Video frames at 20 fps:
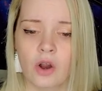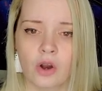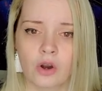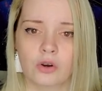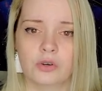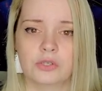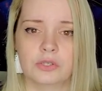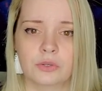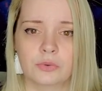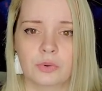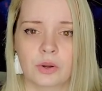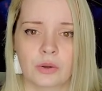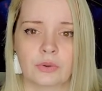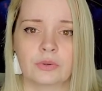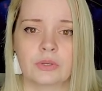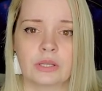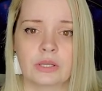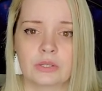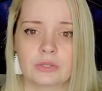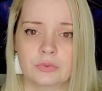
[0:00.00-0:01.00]
her
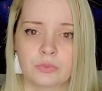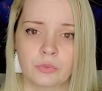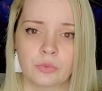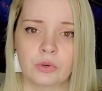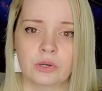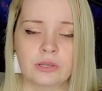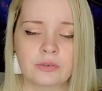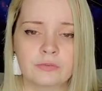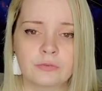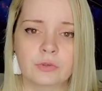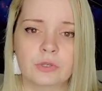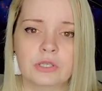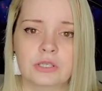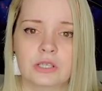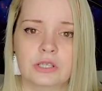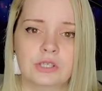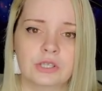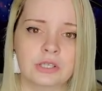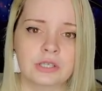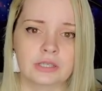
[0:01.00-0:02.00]
surroundings would for
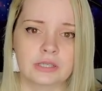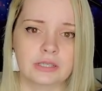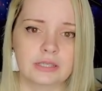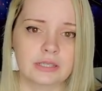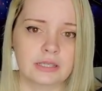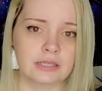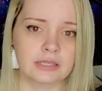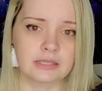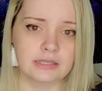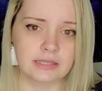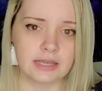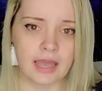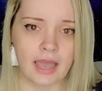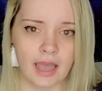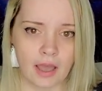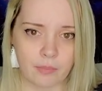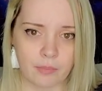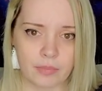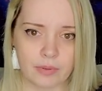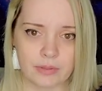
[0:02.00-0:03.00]
such an incident to
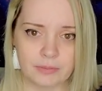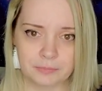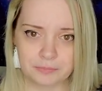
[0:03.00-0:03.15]
happen.